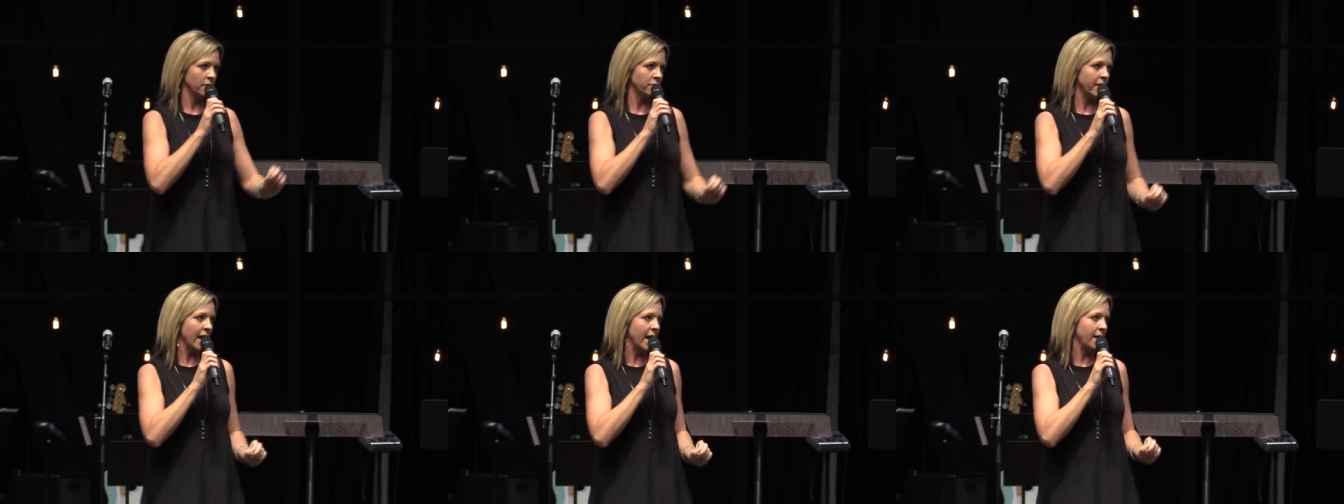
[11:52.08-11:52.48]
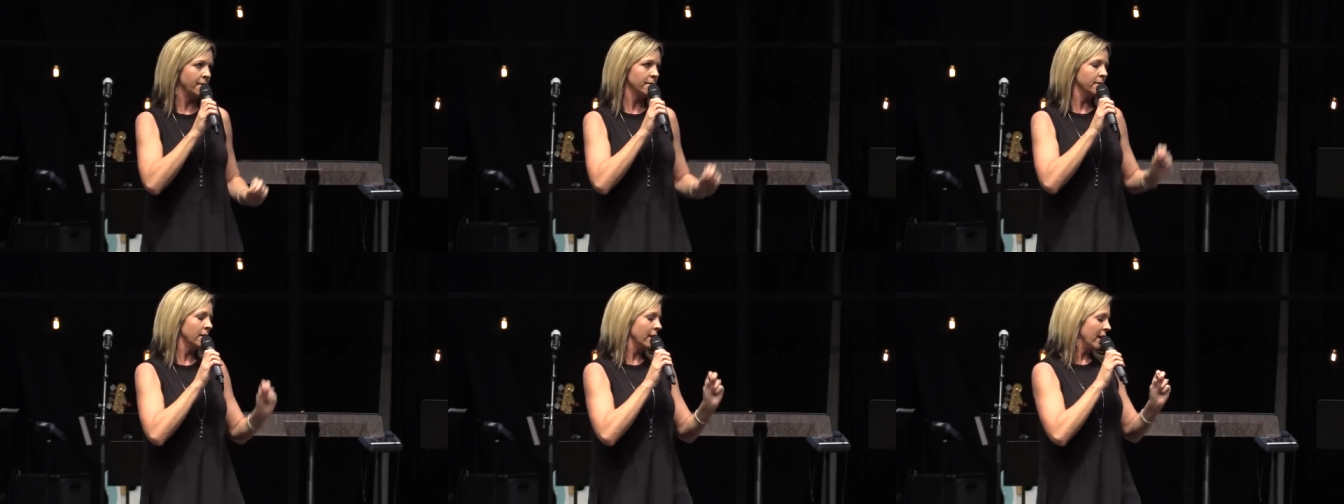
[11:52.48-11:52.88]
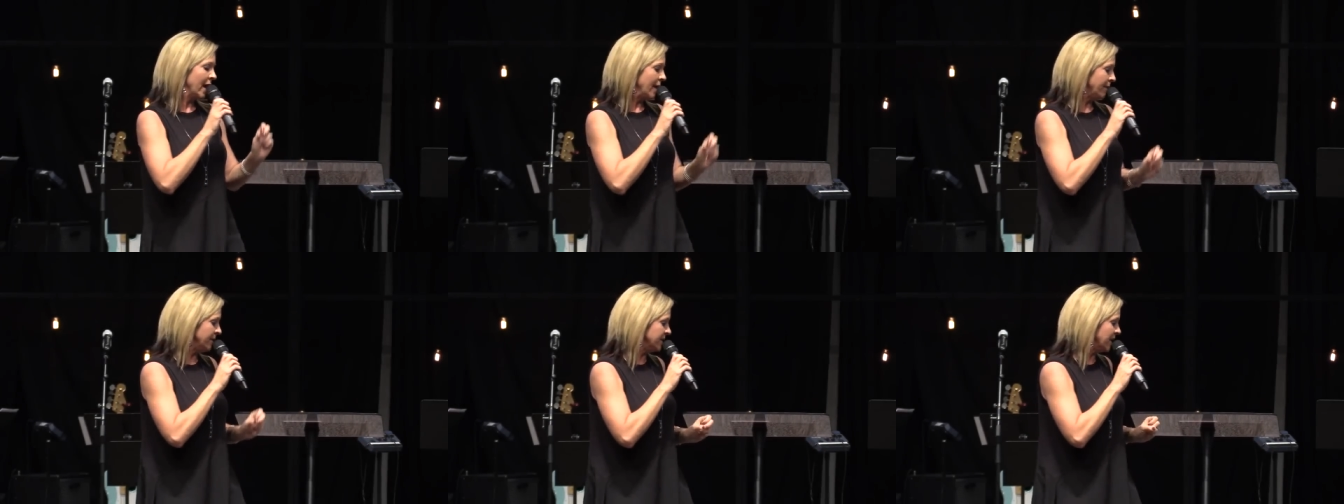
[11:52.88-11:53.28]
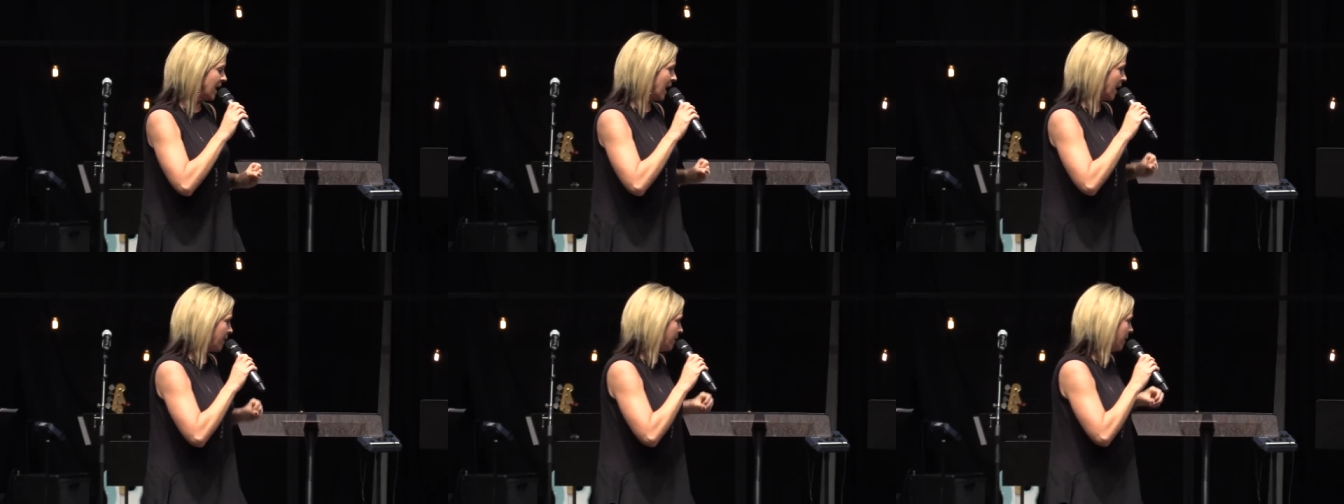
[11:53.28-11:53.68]
okay? Every
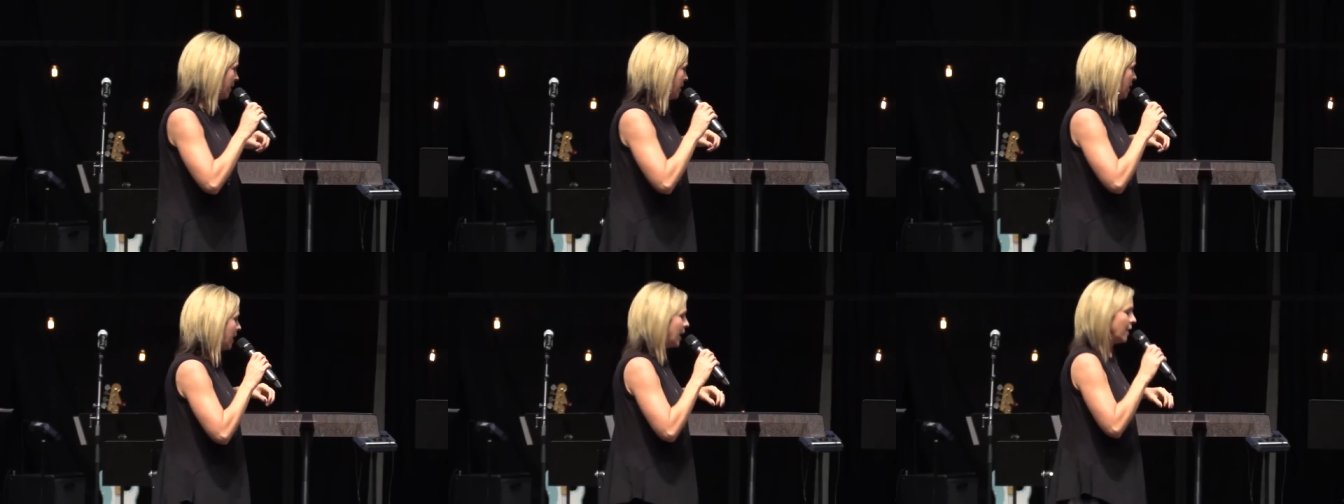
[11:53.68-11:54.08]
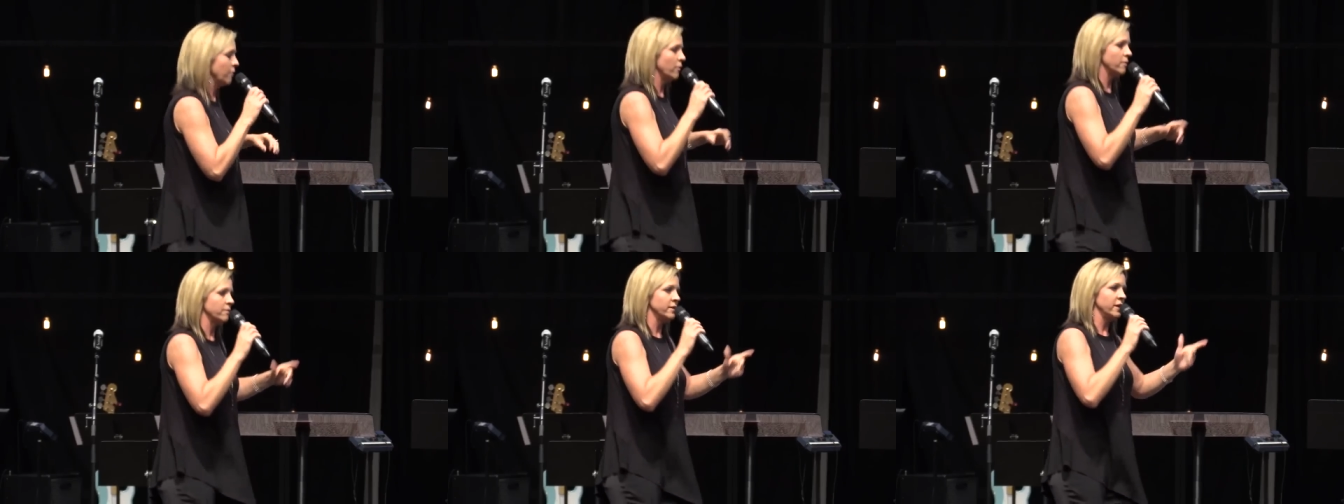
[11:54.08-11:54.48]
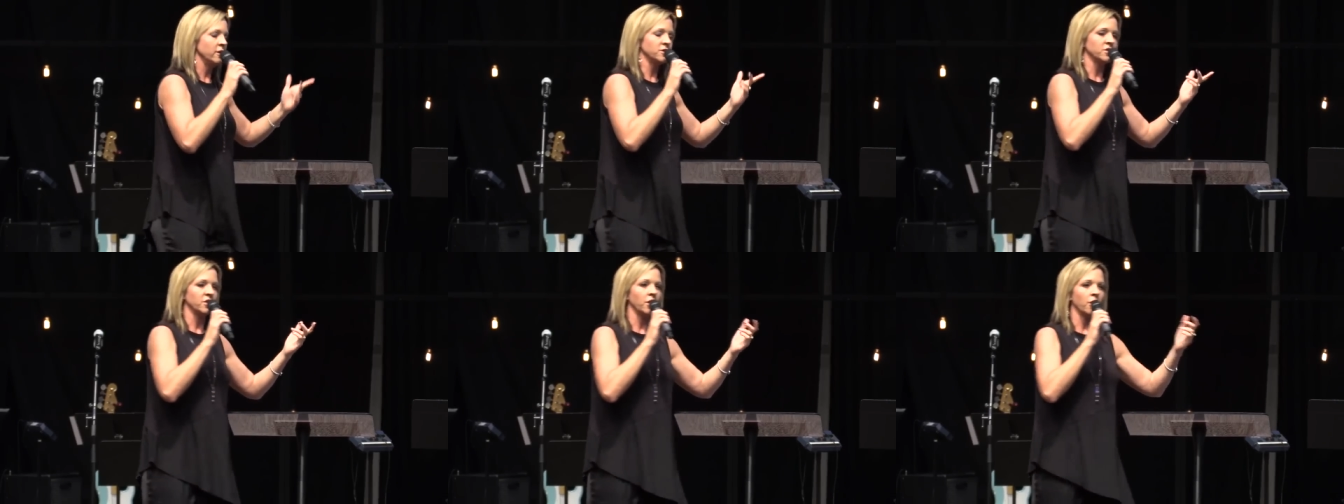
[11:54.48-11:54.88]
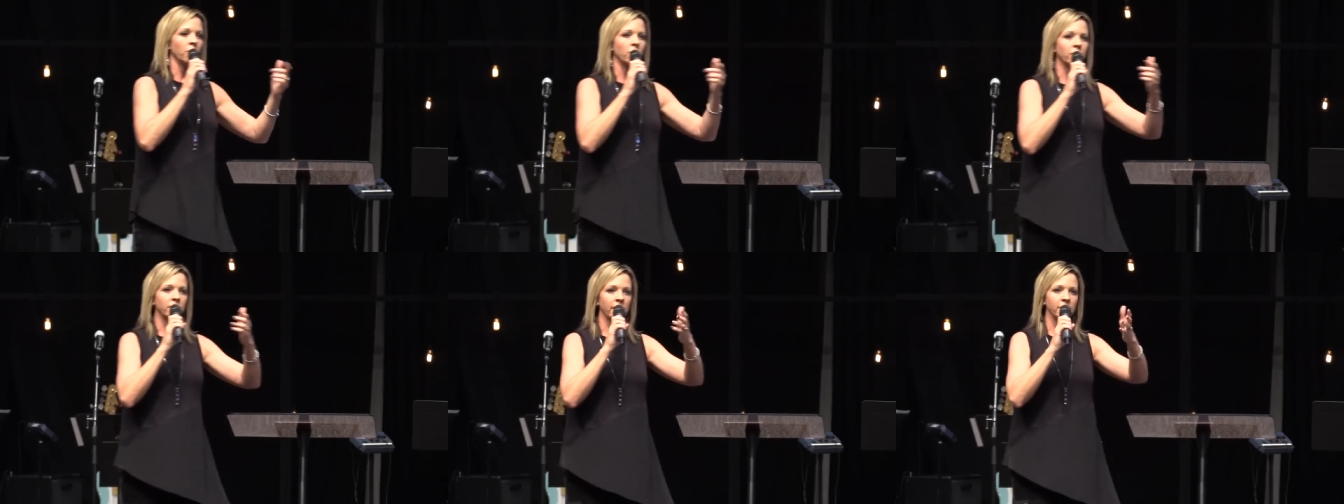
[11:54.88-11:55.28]
time. Uh, years
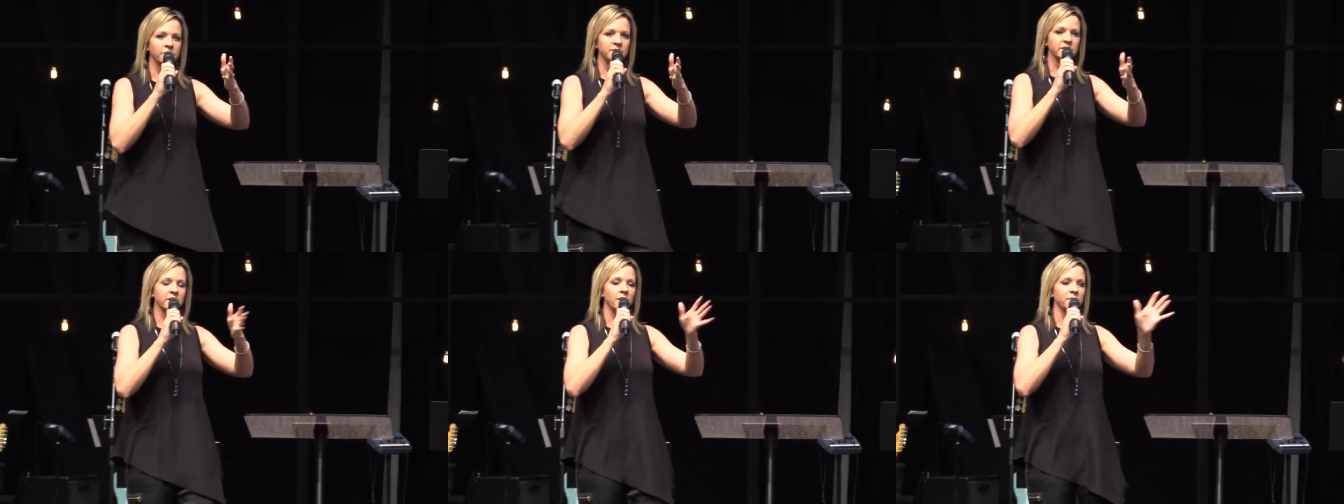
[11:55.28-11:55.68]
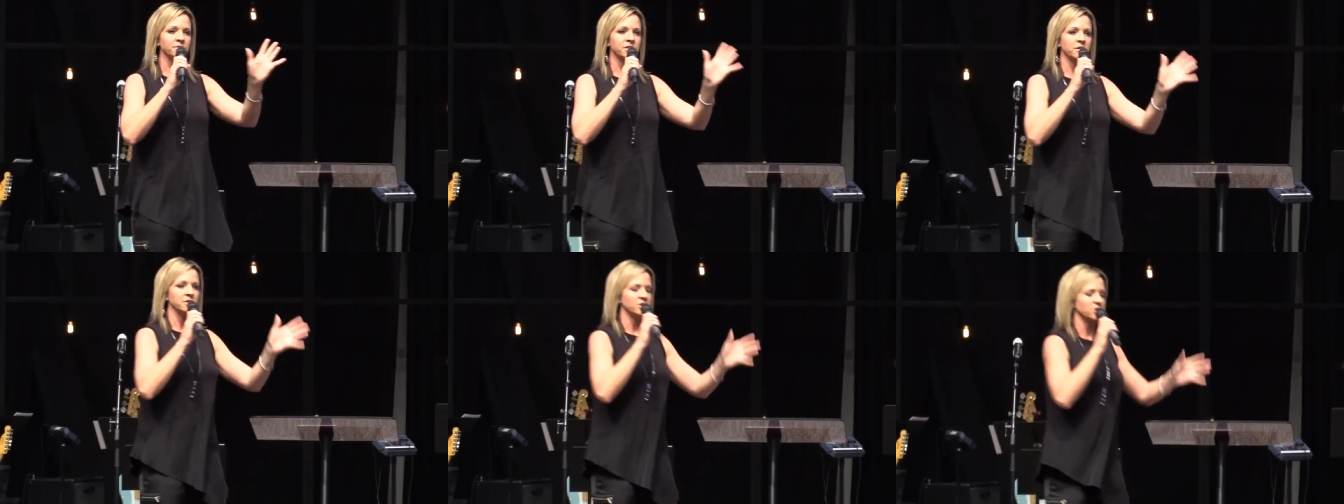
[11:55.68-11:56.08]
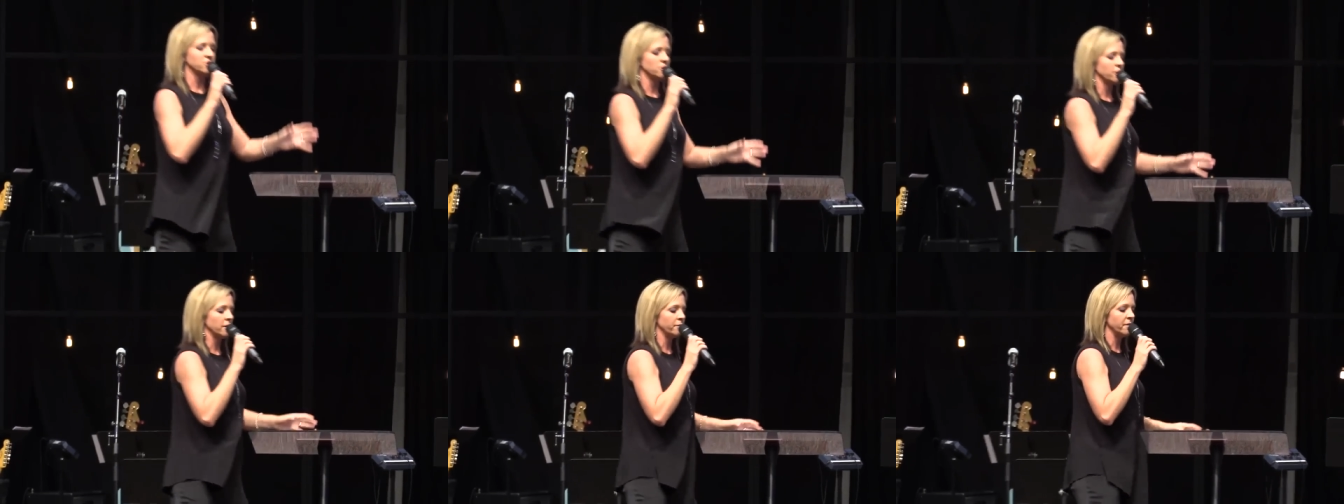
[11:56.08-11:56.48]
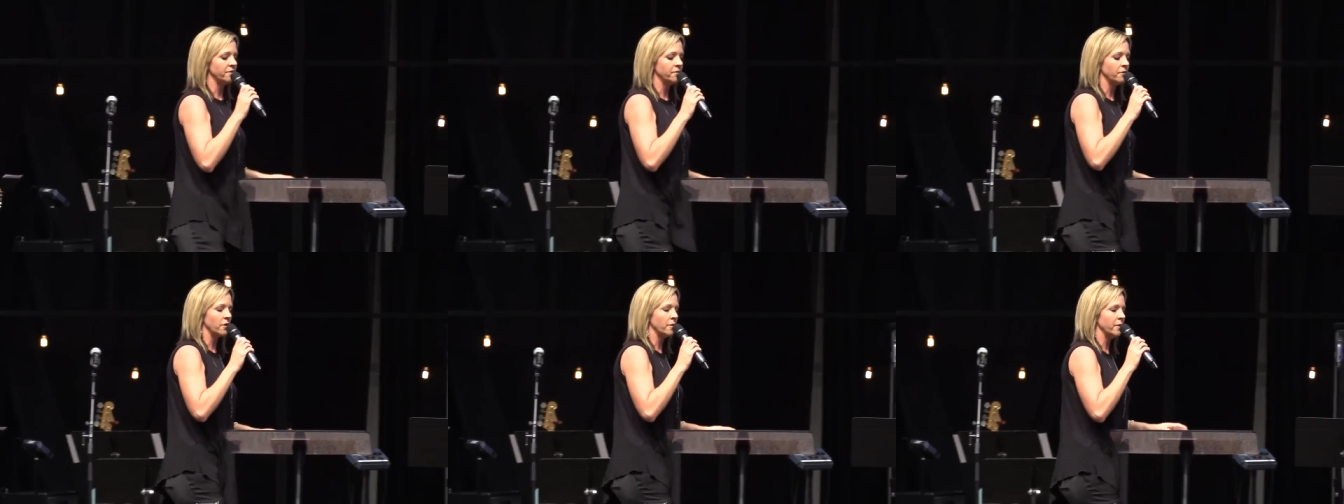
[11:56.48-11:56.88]
ago, when I was here, I've shared this story
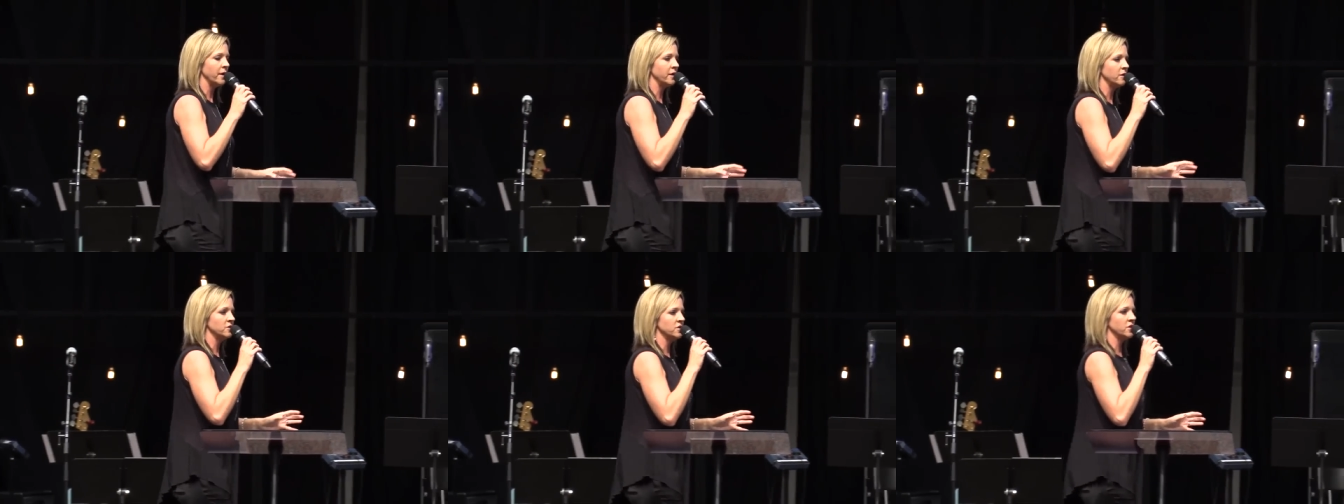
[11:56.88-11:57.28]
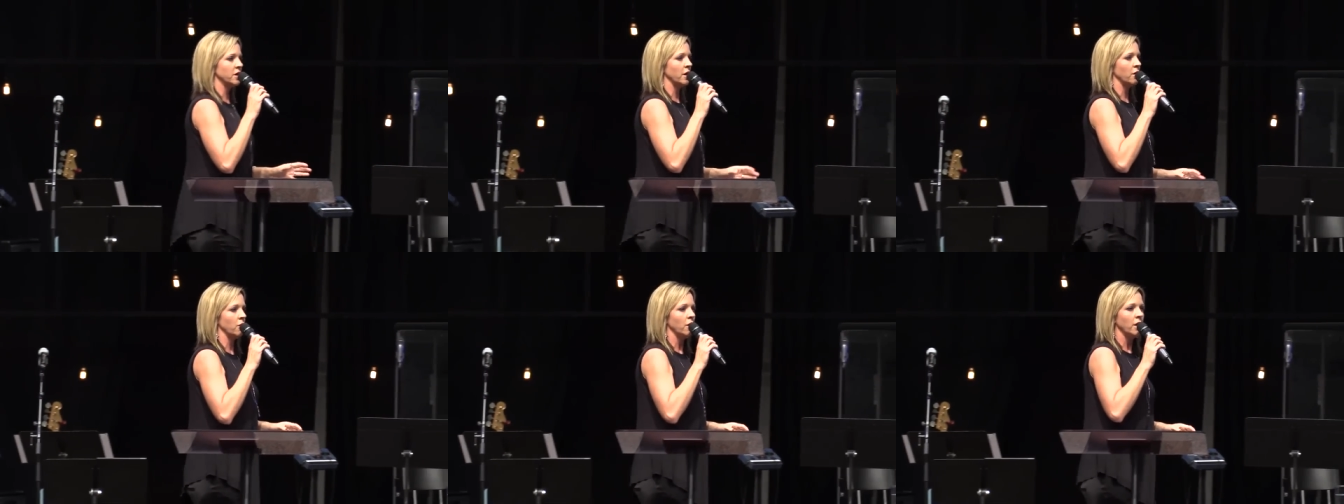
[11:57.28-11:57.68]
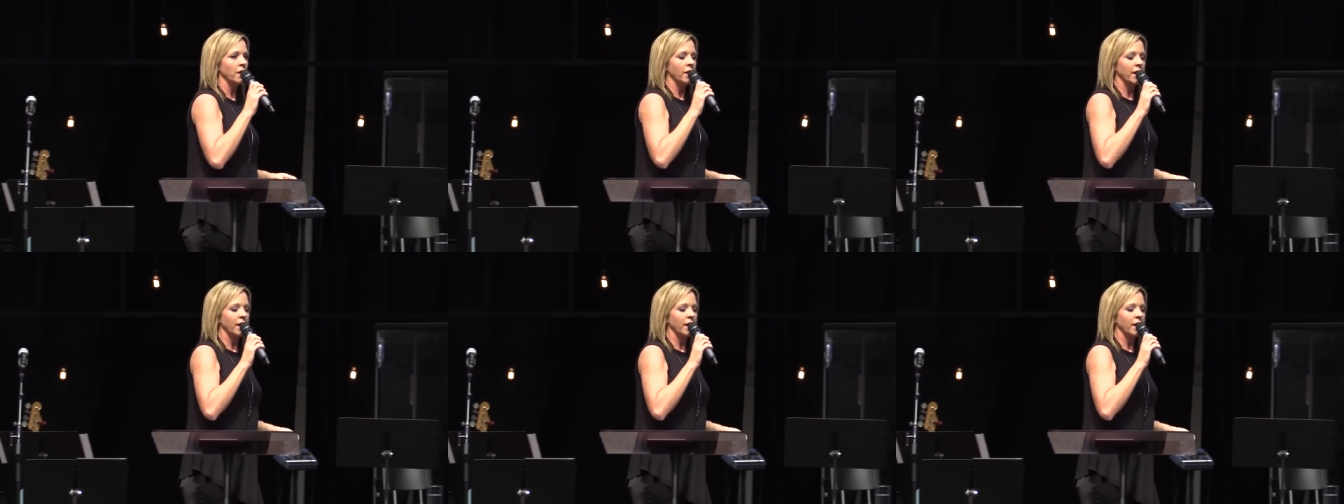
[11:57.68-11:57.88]
before, but years ago,